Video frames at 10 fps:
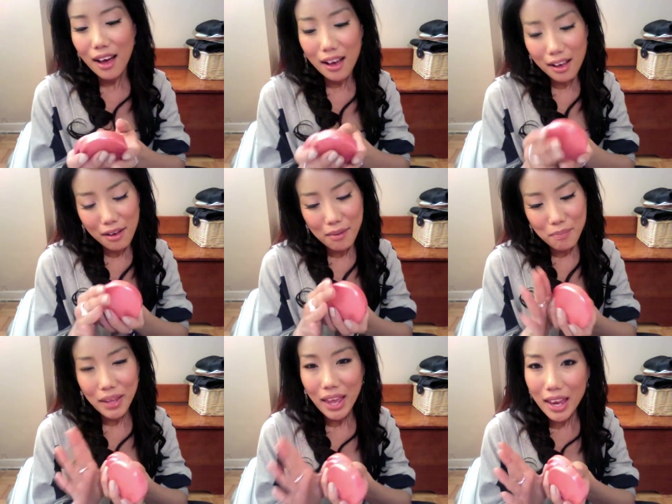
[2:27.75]
Um,
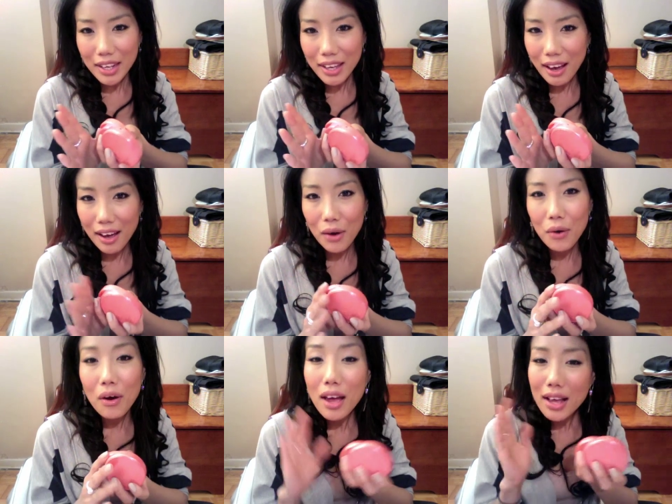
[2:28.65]

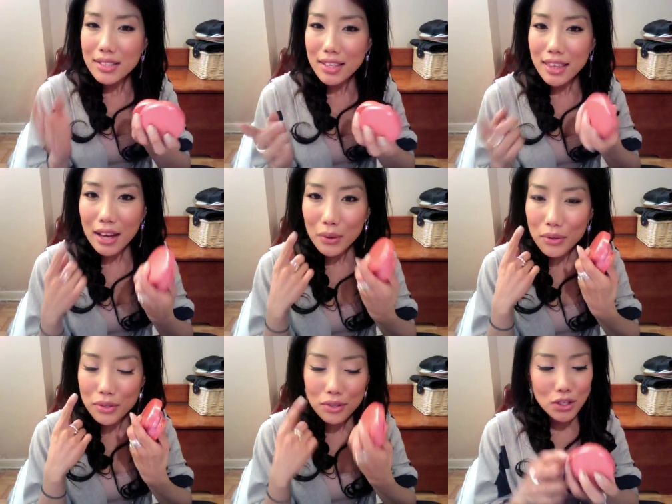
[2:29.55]
anyhow, see, that
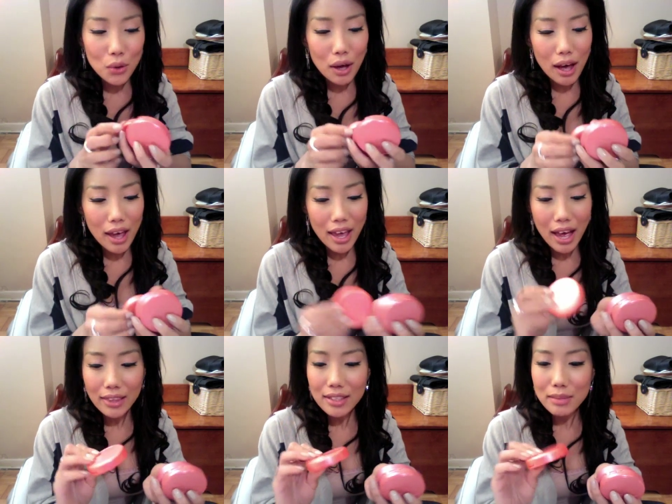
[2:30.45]
goes to show I
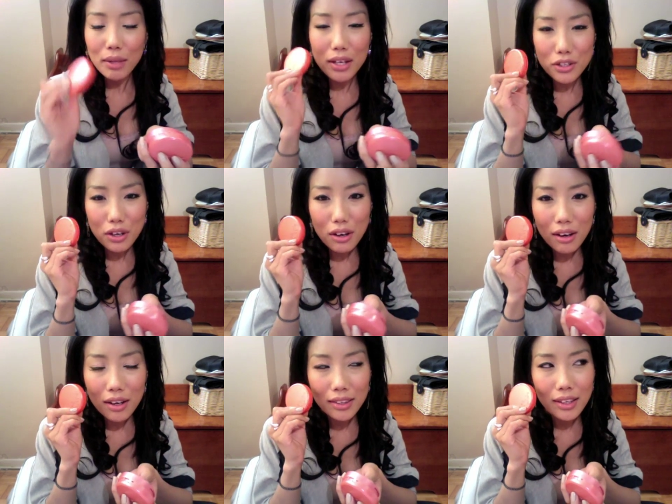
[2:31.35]
had this blush
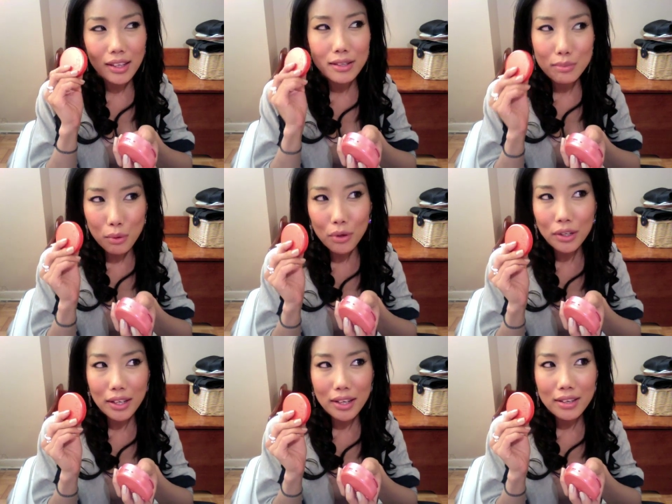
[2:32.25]
on this
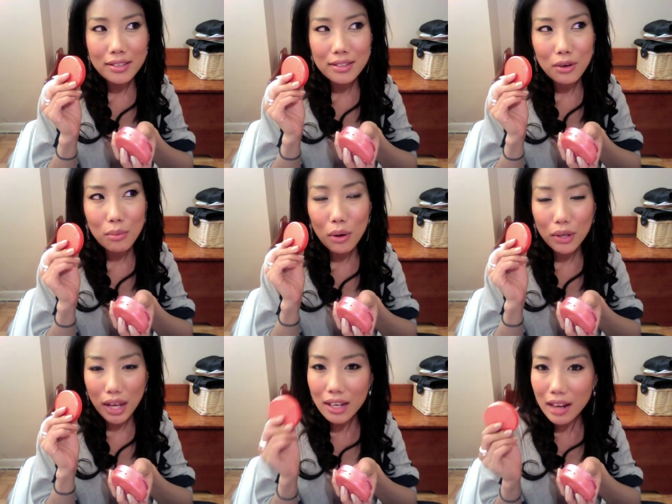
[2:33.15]
morning, so
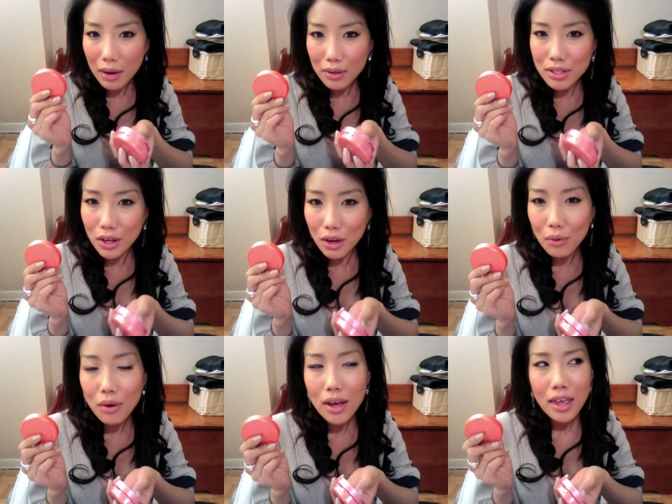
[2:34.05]
about eight hours
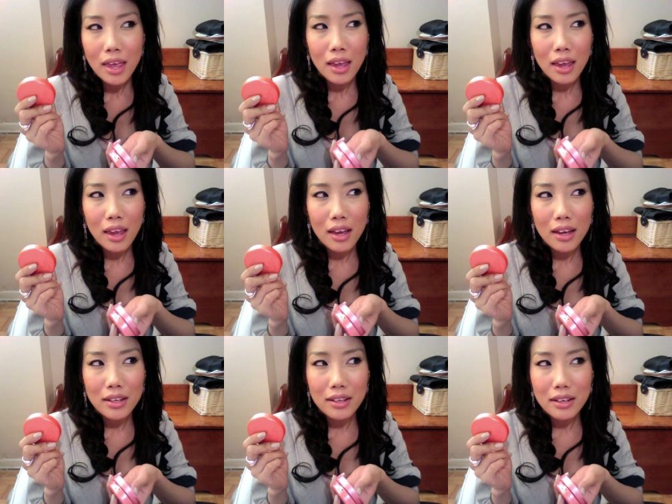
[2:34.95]
ago,
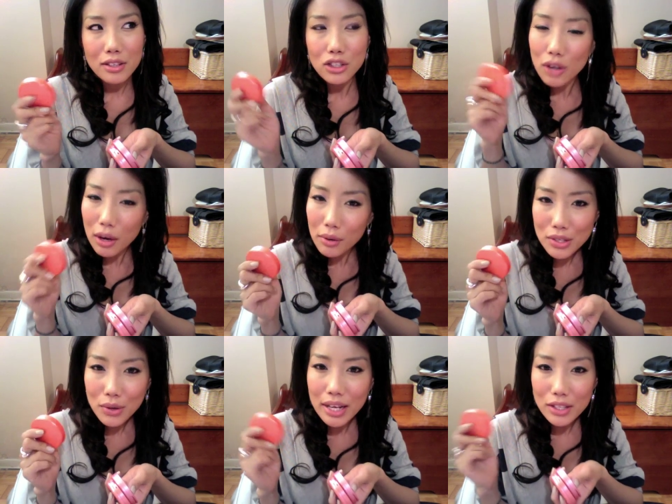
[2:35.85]
and two hours
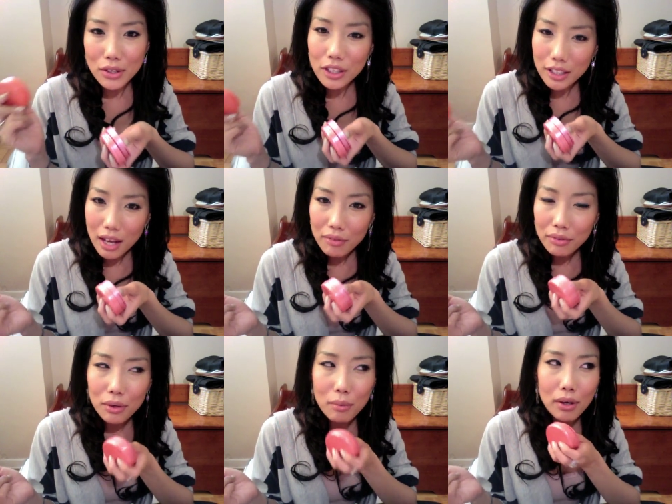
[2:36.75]
ago I took a nap
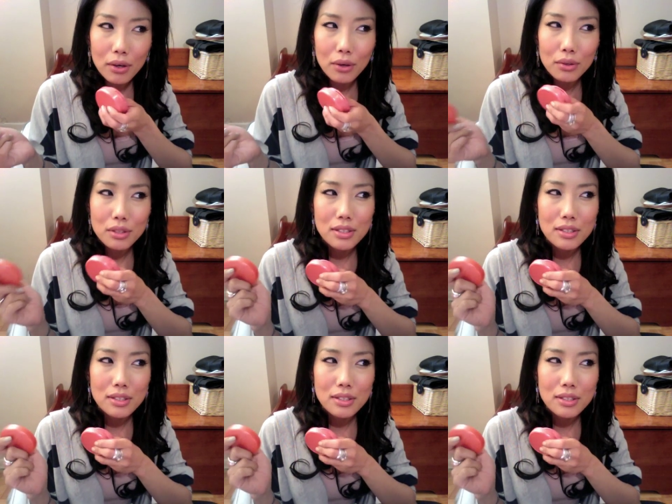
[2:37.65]
for about